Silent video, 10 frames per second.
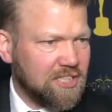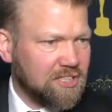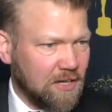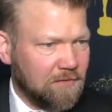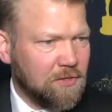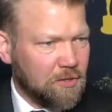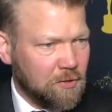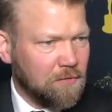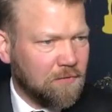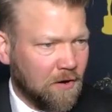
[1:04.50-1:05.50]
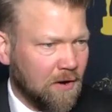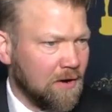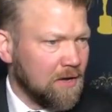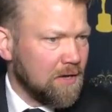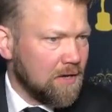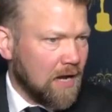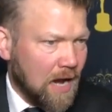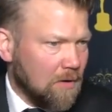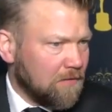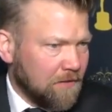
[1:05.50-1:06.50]
and stuff you do for
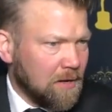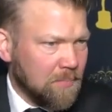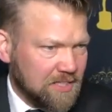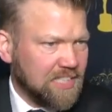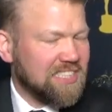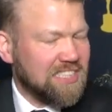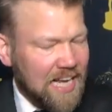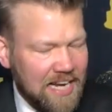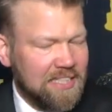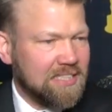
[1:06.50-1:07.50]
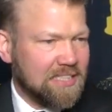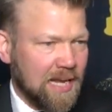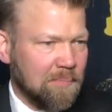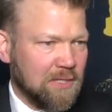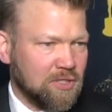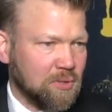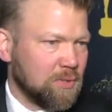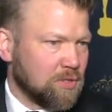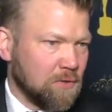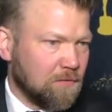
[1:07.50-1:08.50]
our film is exactly the same as you
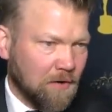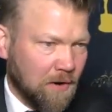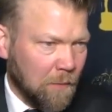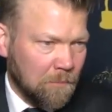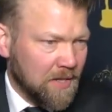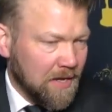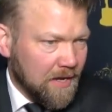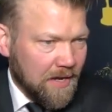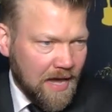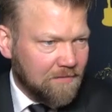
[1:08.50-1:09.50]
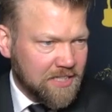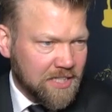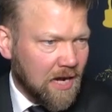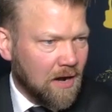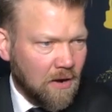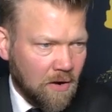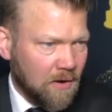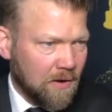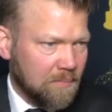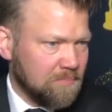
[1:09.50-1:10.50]
would do for um, an
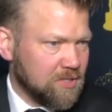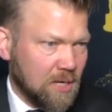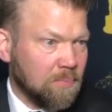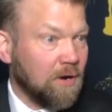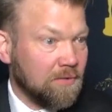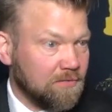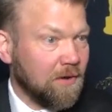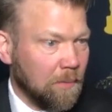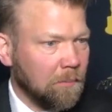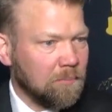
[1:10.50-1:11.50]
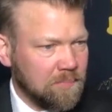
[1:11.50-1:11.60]
Avatar or Top Gun film.